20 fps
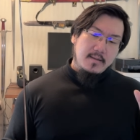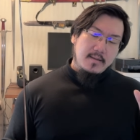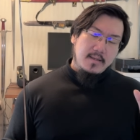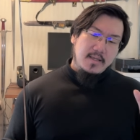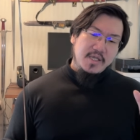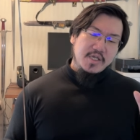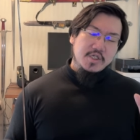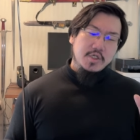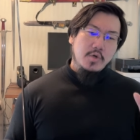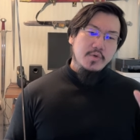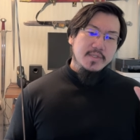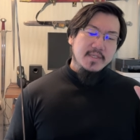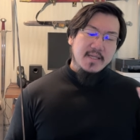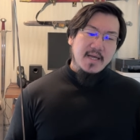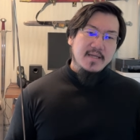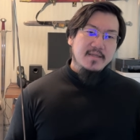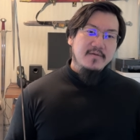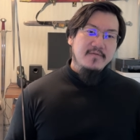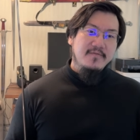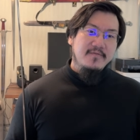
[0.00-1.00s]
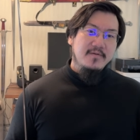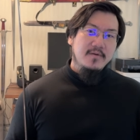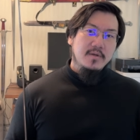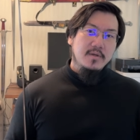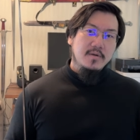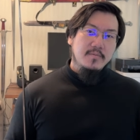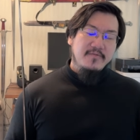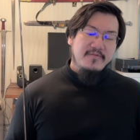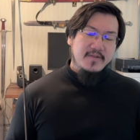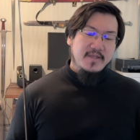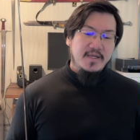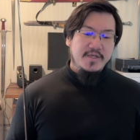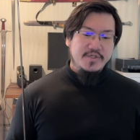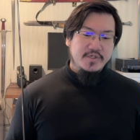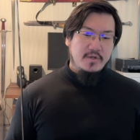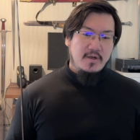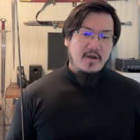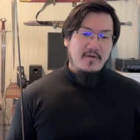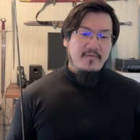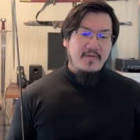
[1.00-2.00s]
he shows a lot of
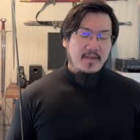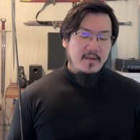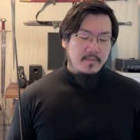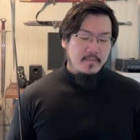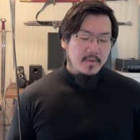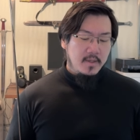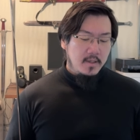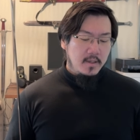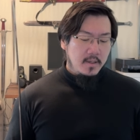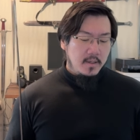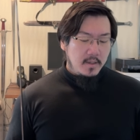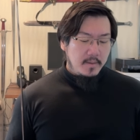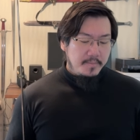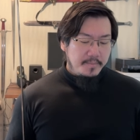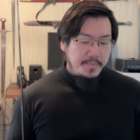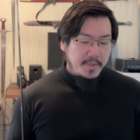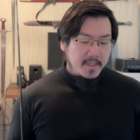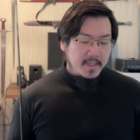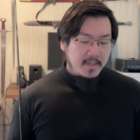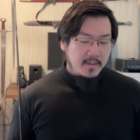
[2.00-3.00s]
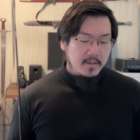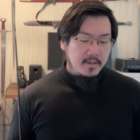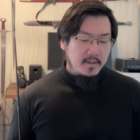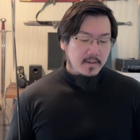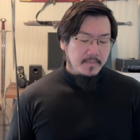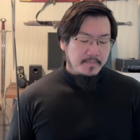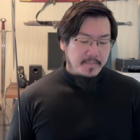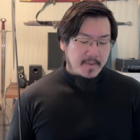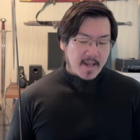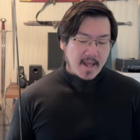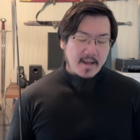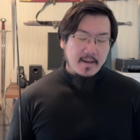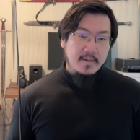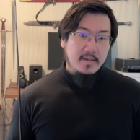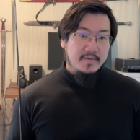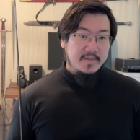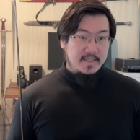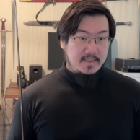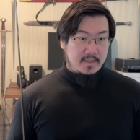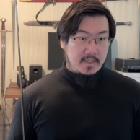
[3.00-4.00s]
footage of him putting a blank
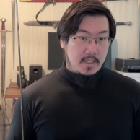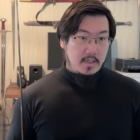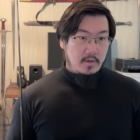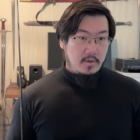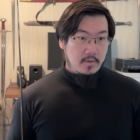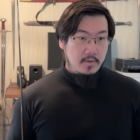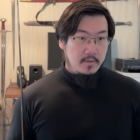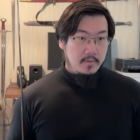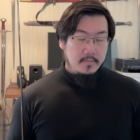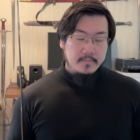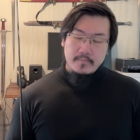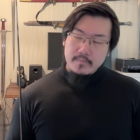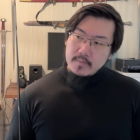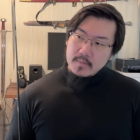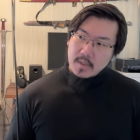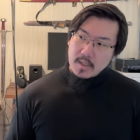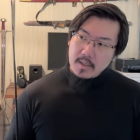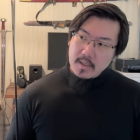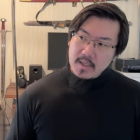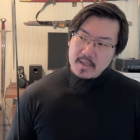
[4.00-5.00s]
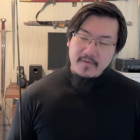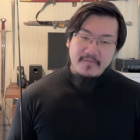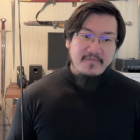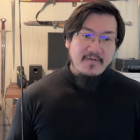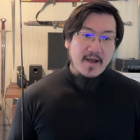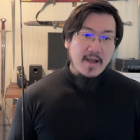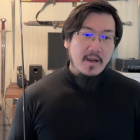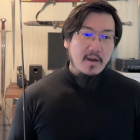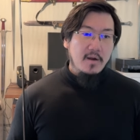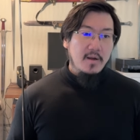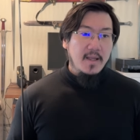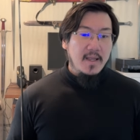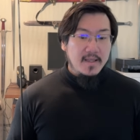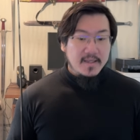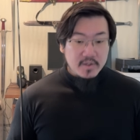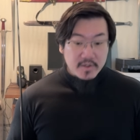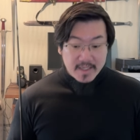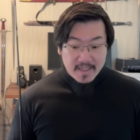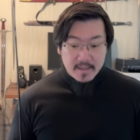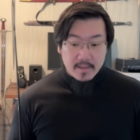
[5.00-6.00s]
of steel in a fire and
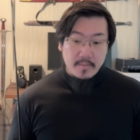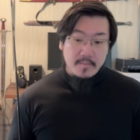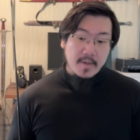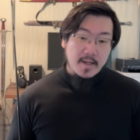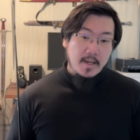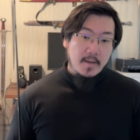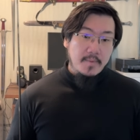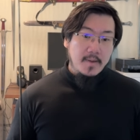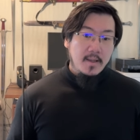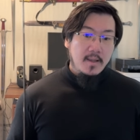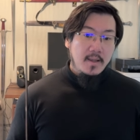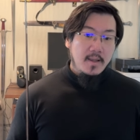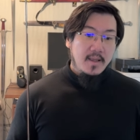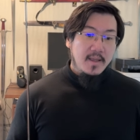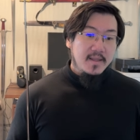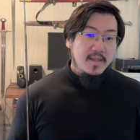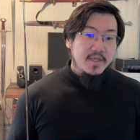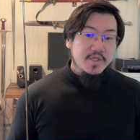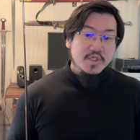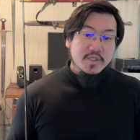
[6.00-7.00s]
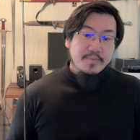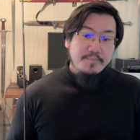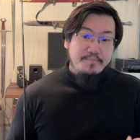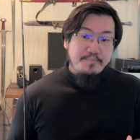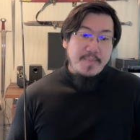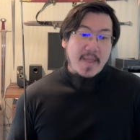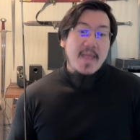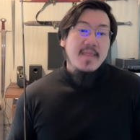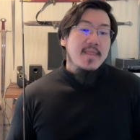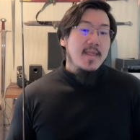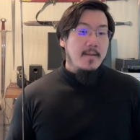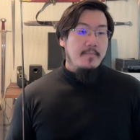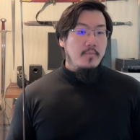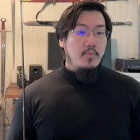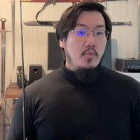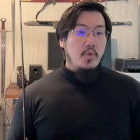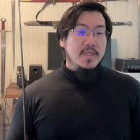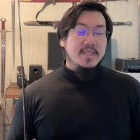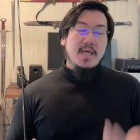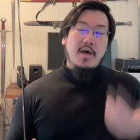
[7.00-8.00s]
to heat them up, and then just bend them
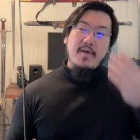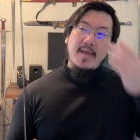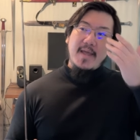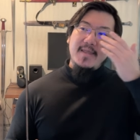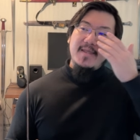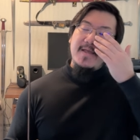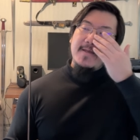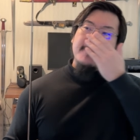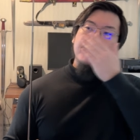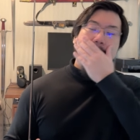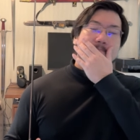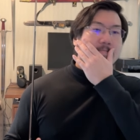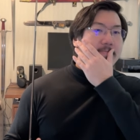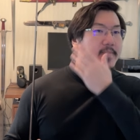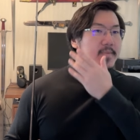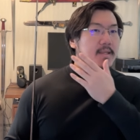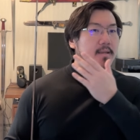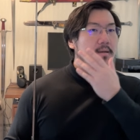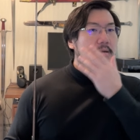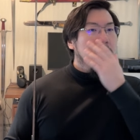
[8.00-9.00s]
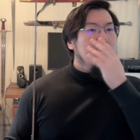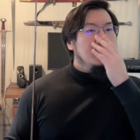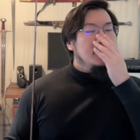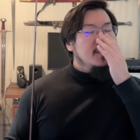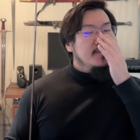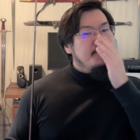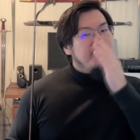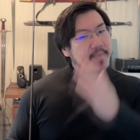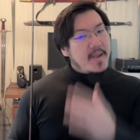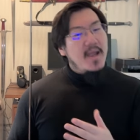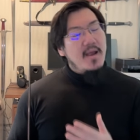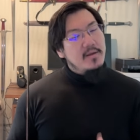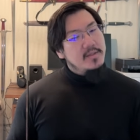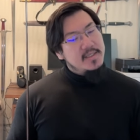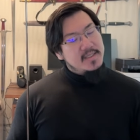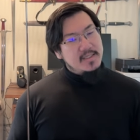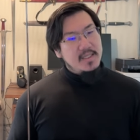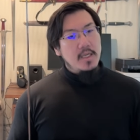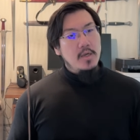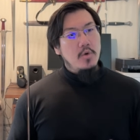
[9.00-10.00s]
without any, just bend the
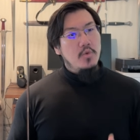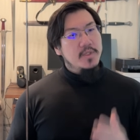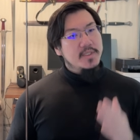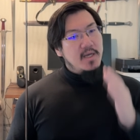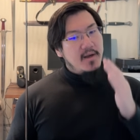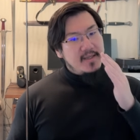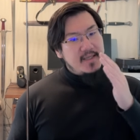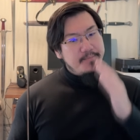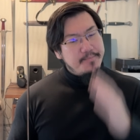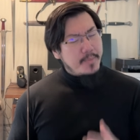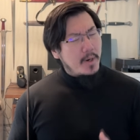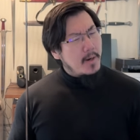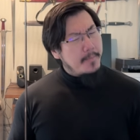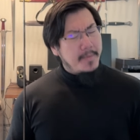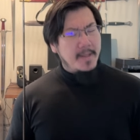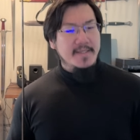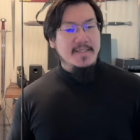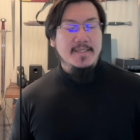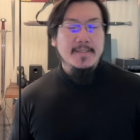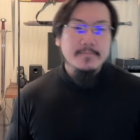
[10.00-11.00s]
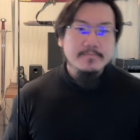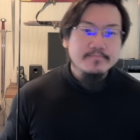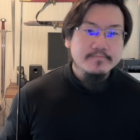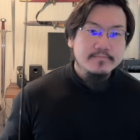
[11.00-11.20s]
steel without any purpose.